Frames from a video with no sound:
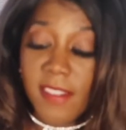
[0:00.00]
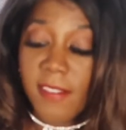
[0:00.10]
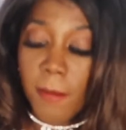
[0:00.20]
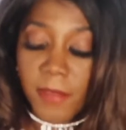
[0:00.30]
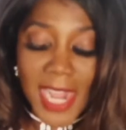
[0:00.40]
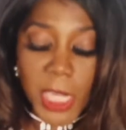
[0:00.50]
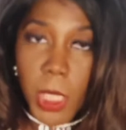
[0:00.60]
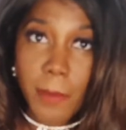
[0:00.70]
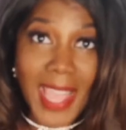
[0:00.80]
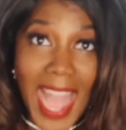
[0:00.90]
something that
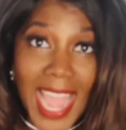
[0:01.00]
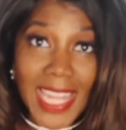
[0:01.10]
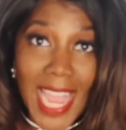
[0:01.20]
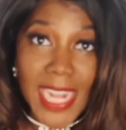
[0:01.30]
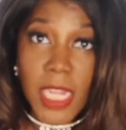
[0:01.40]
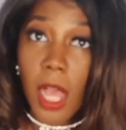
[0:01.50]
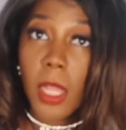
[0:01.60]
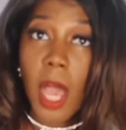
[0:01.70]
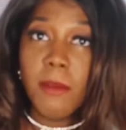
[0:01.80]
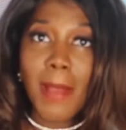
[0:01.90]
should be highlighted. A
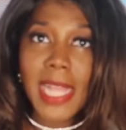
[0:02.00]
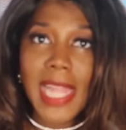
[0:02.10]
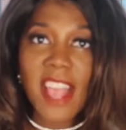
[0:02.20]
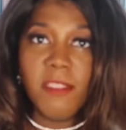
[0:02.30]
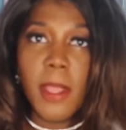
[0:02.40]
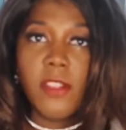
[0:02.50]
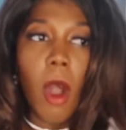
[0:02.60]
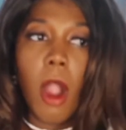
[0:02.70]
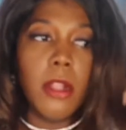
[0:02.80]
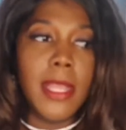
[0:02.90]
lot of my classmates
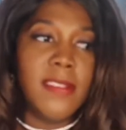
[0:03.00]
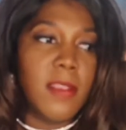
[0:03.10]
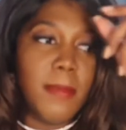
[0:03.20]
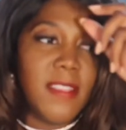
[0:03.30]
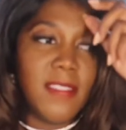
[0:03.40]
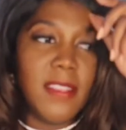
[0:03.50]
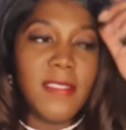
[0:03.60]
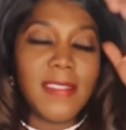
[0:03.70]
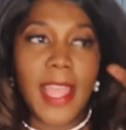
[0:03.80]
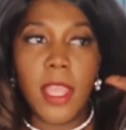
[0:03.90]
aren't into
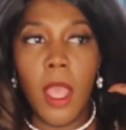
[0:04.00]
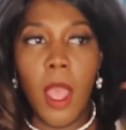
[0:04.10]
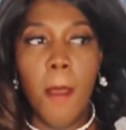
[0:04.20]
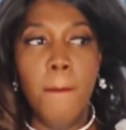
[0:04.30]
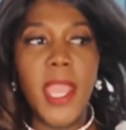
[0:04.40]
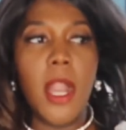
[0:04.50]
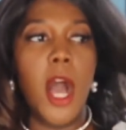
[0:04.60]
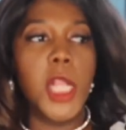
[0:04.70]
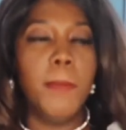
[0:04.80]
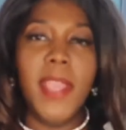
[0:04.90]
business. Like being a
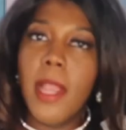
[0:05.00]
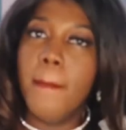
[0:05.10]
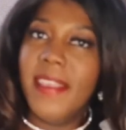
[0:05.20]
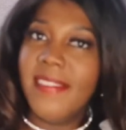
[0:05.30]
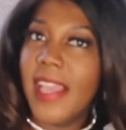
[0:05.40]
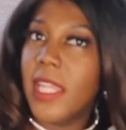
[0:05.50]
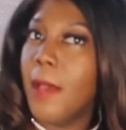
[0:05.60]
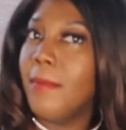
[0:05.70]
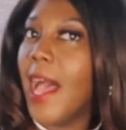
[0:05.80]
BC alumni